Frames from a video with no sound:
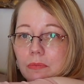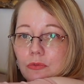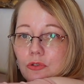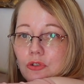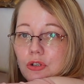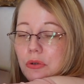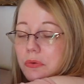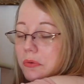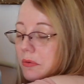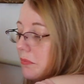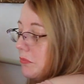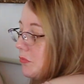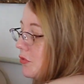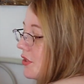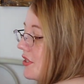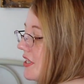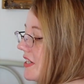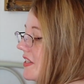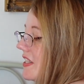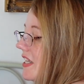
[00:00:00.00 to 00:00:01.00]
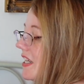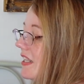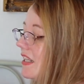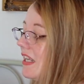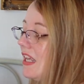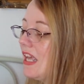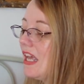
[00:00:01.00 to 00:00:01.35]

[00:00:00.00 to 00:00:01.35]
Two projects that